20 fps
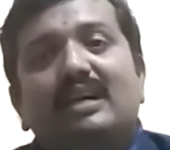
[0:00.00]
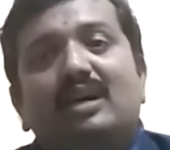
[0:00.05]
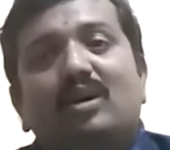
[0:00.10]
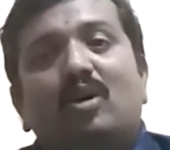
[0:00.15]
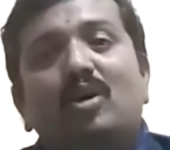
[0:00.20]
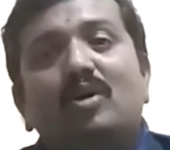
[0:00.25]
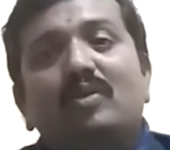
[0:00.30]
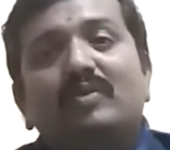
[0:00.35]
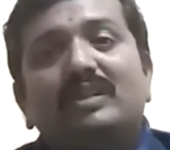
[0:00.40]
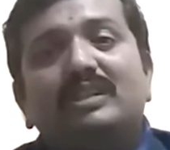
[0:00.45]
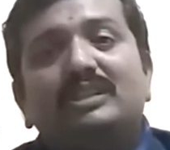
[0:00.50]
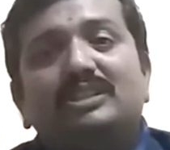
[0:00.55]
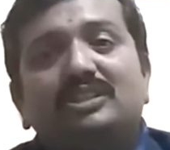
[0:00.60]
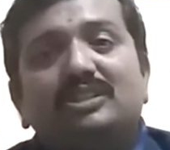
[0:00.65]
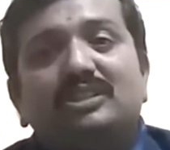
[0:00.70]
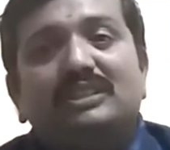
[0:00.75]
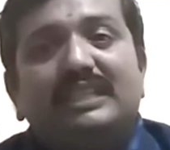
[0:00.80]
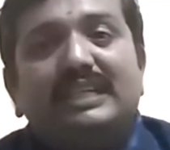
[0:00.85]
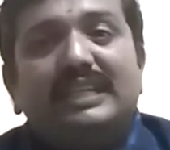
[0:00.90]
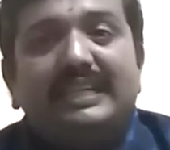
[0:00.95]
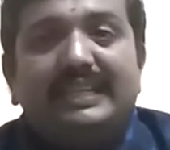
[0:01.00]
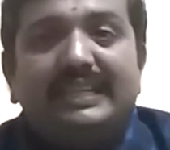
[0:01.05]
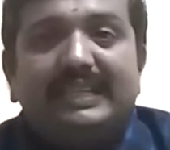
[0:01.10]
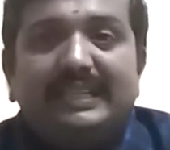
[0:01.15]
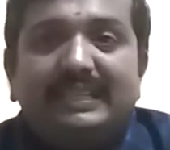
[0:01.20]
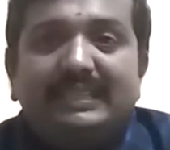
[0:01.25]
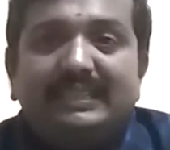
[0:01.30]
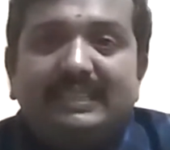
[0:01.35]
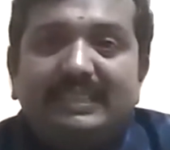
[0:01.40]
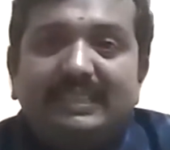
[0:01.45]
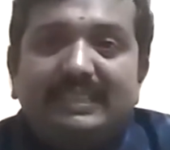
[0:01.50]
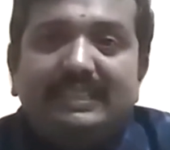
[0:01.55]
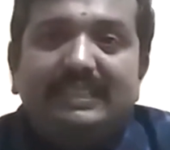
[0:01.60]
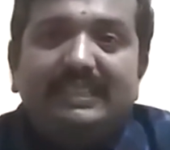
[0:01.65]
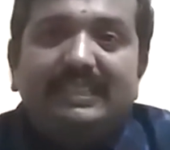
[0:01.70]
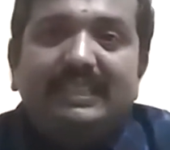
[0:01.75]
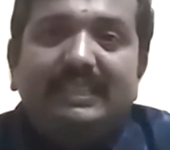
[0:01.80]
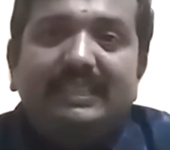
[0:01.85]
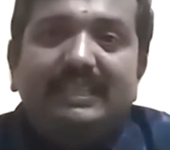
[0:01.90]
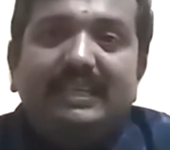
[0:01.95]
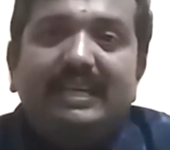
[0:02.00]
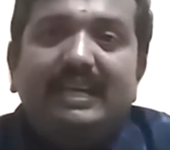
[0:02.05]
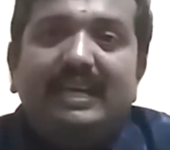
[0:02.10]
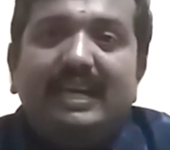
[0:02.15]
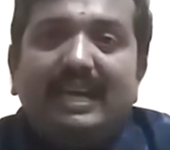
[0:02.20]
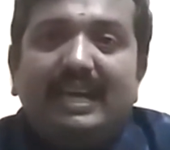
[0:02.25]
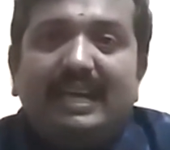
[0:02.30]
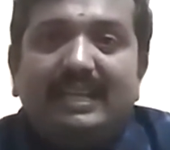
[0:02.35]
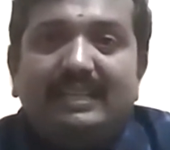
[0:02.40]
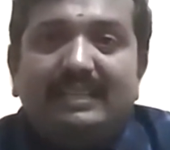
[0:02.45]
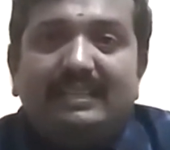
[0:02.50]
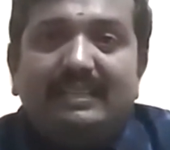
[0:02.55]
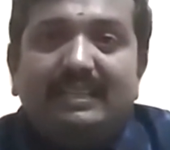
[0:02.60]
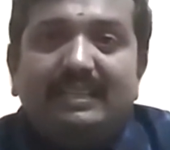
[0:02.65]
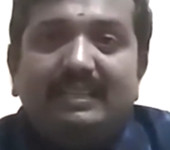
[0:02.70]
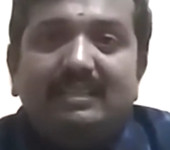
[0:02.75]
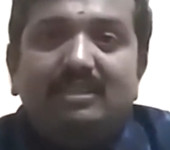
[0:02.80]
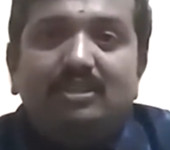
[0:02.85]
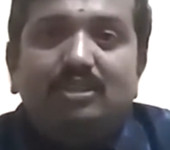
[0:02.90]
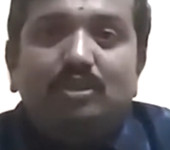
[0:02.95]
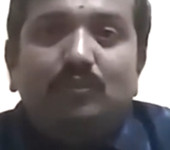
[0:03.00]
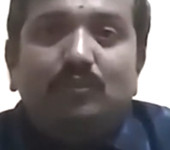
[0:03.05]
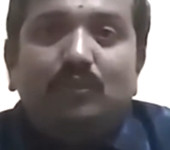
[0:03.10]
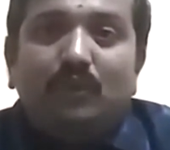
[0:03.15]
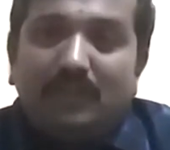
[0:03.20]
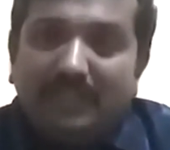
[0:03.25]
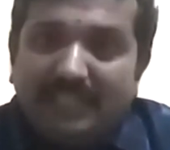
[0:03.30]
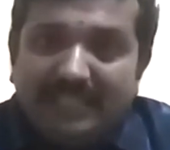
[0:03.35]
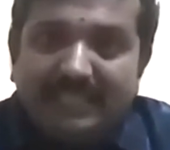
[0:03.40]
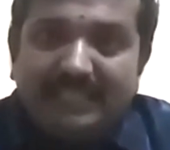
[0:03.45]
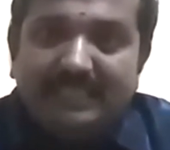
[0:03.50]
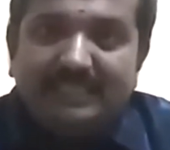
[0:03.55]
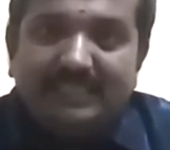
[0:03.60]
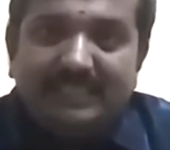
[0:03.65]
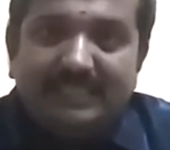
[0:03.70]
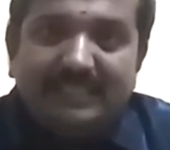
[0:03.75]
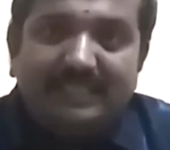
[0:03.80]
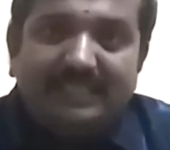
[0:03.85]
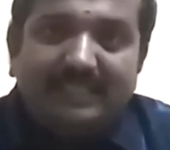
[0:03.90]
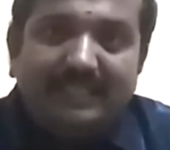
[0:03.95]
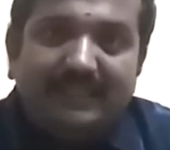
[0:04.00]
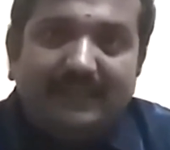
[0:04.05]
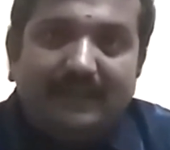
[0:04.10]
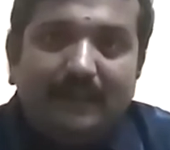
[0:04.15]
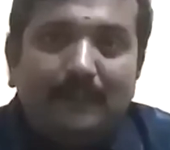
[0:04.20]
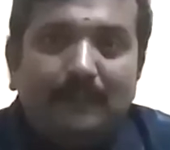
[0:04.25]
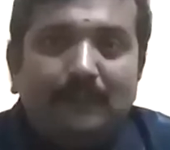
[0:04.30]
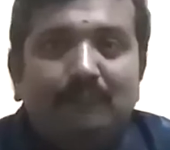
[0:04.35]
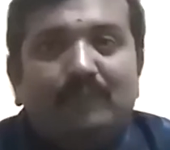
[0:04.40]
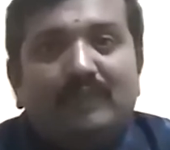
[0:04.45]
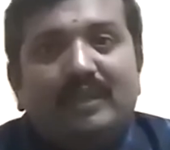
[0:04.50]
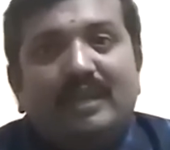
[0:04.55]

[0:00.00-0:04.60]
onwards to genetic engineering, and then to protein engineering,